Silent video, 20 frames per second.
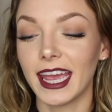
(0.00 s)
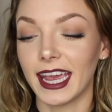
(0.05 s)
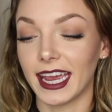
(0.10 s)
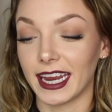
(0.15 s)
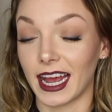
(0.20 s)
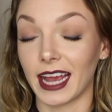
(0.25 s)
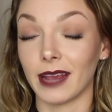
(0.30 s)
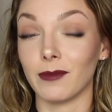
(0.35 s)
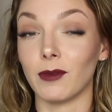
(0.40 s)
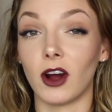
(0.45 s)

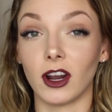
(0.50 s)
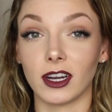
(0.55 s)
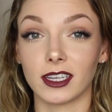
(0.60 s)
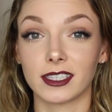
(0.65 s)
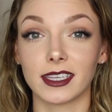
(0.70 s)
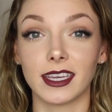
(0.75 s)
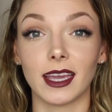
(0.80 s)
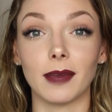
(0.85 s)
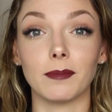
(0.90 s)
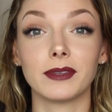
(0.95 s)
And I'm
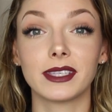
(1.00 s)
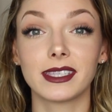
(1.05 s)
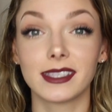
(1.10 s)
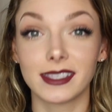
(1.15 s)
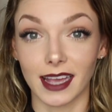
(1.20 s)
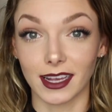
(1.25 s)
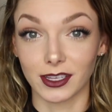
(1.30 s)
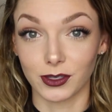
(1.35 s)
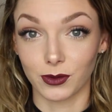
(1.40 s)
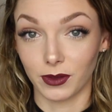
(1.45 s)
honestly
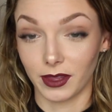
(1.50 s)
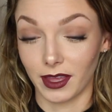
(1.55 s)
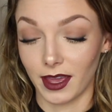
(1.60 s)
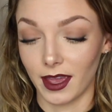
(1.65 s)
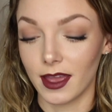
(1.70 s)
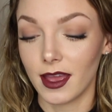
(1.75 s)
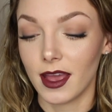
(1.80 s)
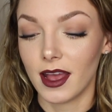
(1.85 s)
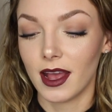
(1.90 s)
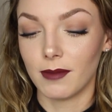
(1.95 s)
obsessed with
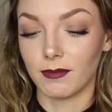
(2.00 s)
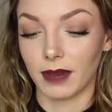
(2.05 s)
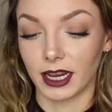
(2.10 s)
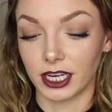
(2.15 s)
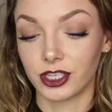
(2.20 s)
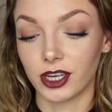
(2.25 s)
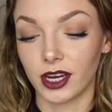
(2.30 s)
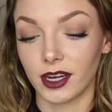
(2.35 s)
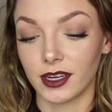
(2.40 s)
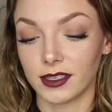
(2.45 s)
it. My
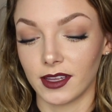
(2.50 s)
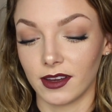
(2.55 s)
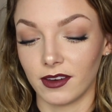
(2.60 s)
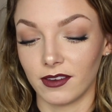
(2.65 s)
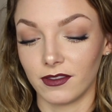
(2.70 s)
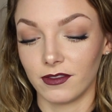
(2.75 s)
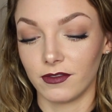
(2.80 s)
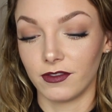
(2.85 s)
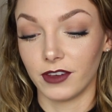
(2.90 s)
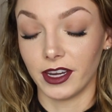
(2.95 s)
shade is
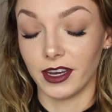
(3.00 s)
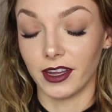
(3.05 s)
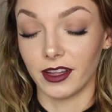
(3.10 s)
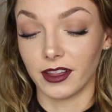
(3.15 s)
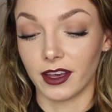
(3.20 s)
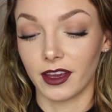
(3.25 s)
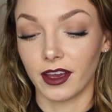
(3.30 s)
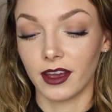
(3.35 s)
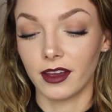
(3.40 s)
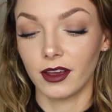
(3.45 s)
in
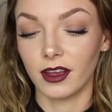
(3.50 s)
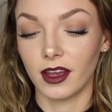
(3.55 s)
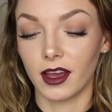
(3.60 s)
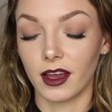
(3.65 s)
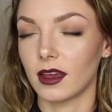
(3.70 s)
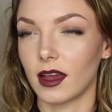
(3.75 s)
Vanilla.